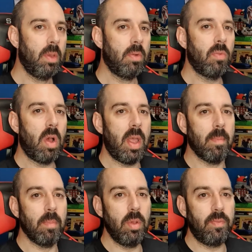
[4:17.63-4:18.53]
Right,
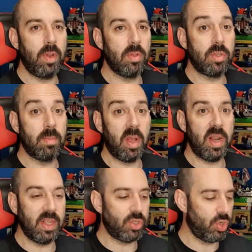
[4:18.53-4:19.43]
moving on to my
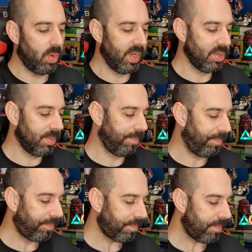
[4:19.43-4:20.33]
next choice,
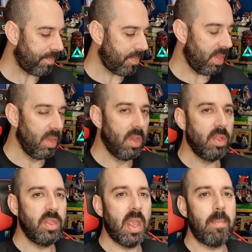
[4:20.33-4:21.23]

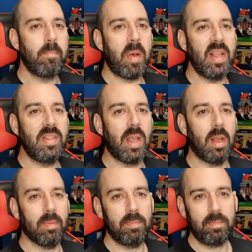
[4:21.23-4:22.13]
Yam
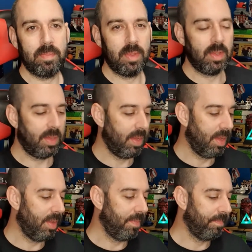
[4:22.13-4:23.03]
Beta.
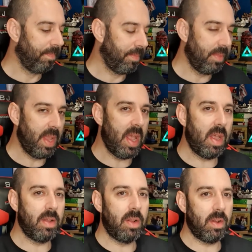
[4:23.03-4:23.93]

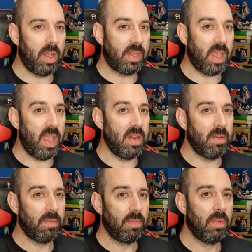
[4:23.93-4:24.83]
Now,
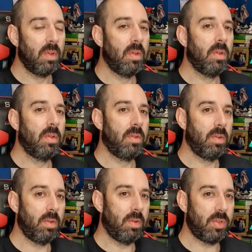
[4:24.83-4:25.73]
again,
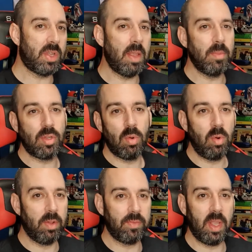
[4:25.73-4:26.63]
same as
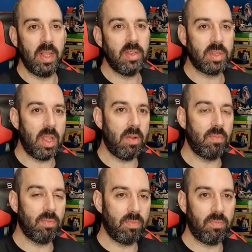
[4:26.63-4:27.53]
all of these, they're
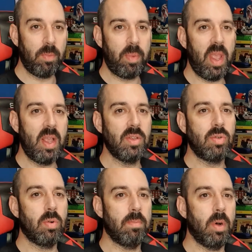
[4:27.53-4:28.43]
repairs
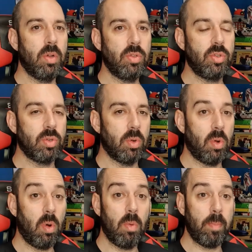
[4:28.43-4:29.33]
or mods
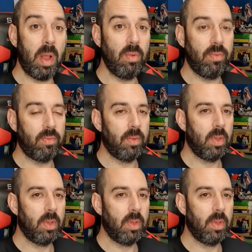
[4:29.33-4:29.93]
or both.